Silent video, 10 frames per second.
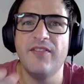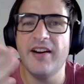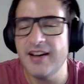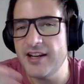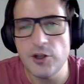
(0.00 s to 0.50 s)

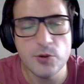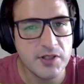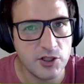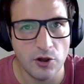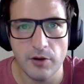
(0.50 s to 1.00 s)
barely new
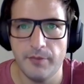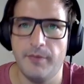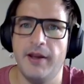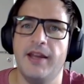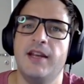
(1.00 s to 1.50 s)
installed
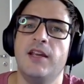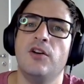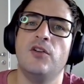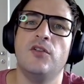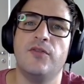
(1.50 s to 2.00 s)
by any
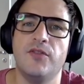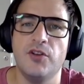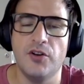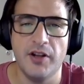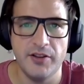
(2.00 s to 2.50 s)
of
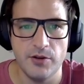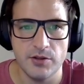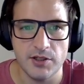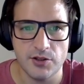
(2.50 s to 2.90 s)
your end users.